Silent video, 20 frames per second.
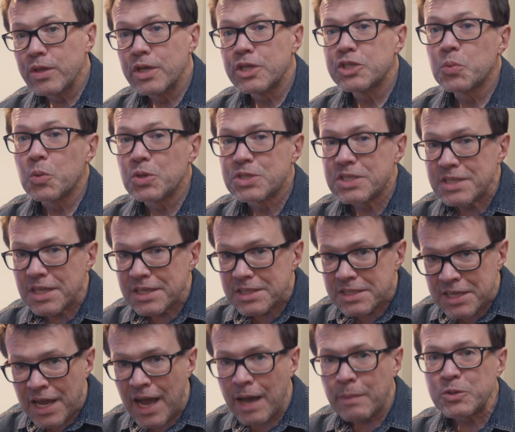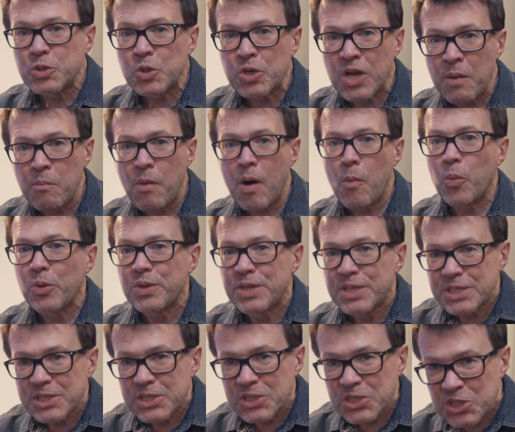this was an attempt to come up with
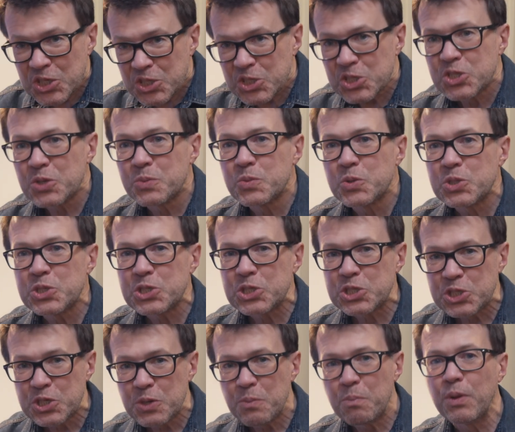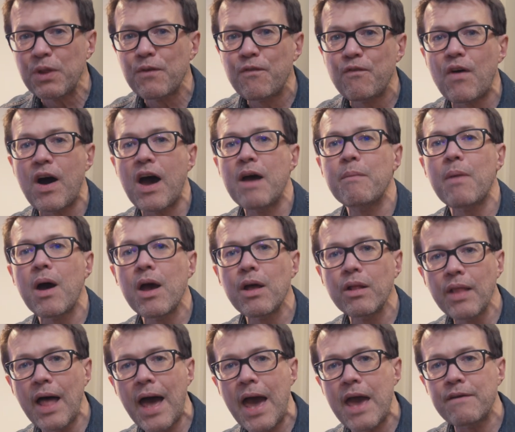a system to simplify my
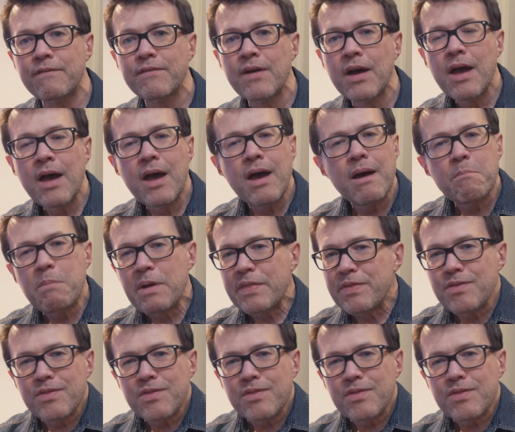life, but